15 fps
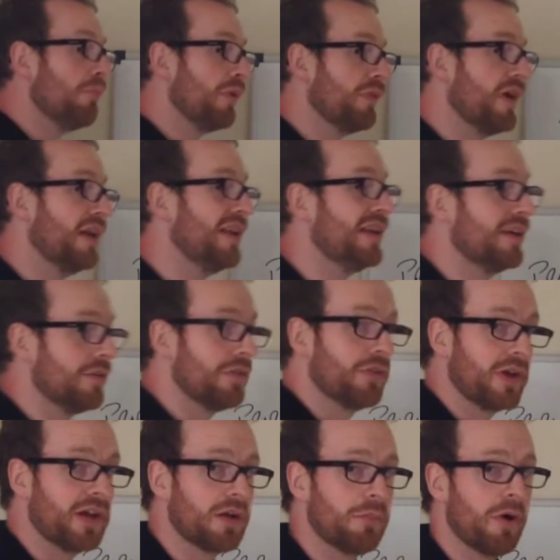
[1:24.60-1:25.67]
but then he can
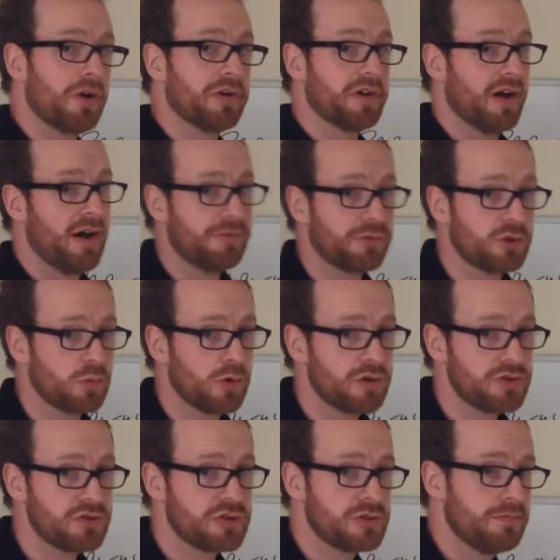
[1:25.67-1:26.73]
think about it
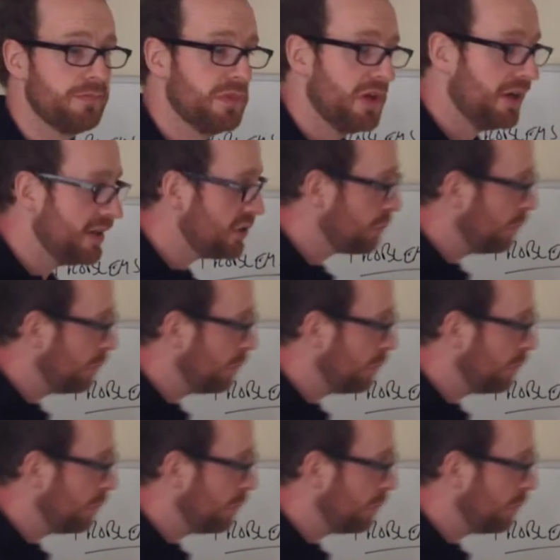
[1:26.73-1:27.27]
afterwards. And he's